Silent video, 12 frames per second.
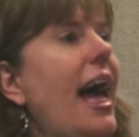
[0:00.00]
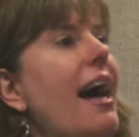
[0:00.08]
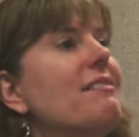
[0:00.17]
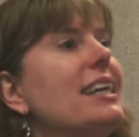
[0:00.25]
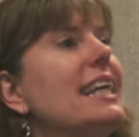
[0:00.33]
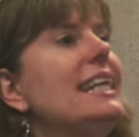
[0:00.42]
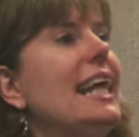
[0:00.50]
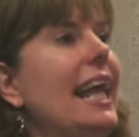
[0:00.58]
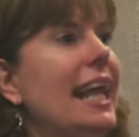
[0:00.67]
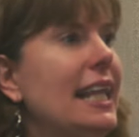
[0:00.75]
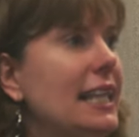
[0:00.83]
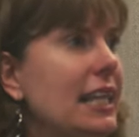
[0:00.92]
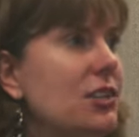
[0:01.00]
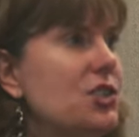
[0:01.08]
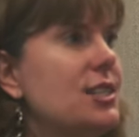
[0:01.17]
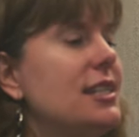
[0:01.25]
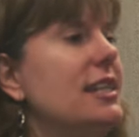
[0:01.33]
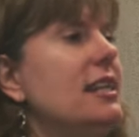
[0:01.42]
Having an inkling
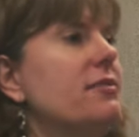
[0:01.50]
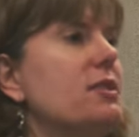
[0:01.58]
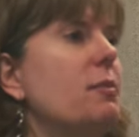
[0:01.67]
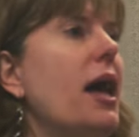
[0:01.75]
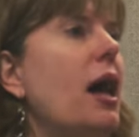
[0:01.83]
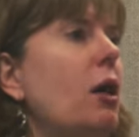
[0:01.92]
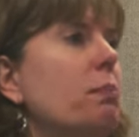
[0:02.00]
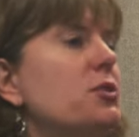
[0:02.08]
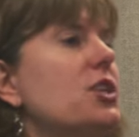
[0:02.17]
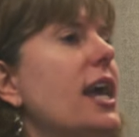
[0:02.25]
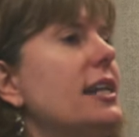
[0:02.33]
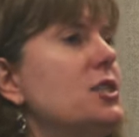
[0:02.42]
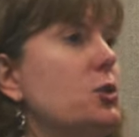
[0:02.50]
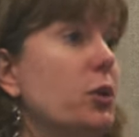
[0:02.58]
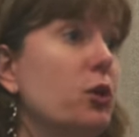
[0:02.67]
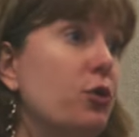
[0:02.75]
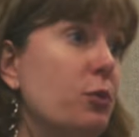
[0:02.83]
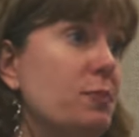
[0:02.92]
she's in need of some help, she heads to
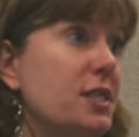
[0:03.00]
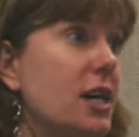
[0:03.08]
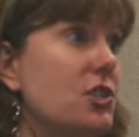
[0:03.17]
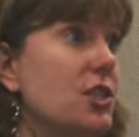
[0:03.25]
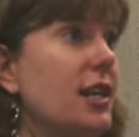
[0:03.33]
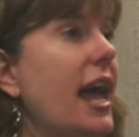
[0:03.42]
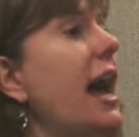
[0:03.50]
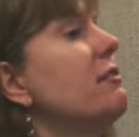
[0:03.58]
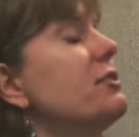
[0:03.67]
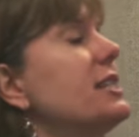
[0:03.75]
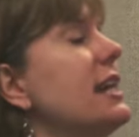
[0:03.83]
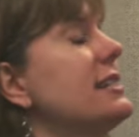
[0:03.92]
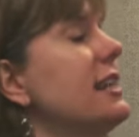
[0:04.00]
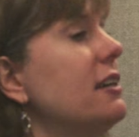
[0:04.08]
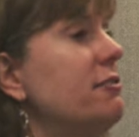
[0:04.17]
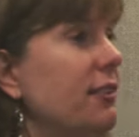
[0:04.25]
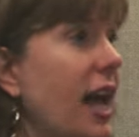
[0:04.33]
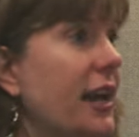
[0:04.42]
a group session advertised
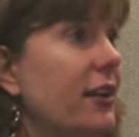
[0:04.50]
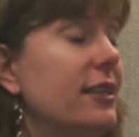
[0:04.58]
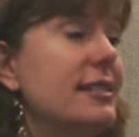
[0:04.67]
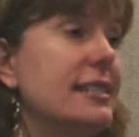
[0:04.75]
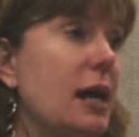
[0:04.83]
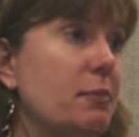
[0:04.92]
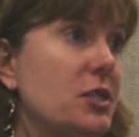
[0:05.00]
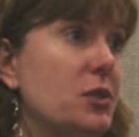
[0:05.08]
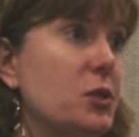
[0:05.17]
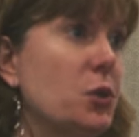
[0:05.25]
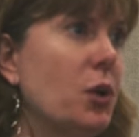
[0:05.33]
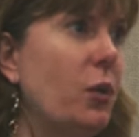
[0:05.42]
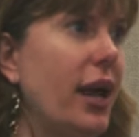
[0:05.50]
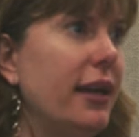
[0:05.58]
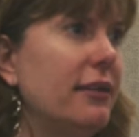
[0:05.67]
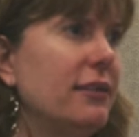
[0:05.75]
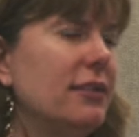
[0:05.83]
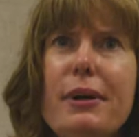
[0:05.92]
on a flyer and stops at the doorway.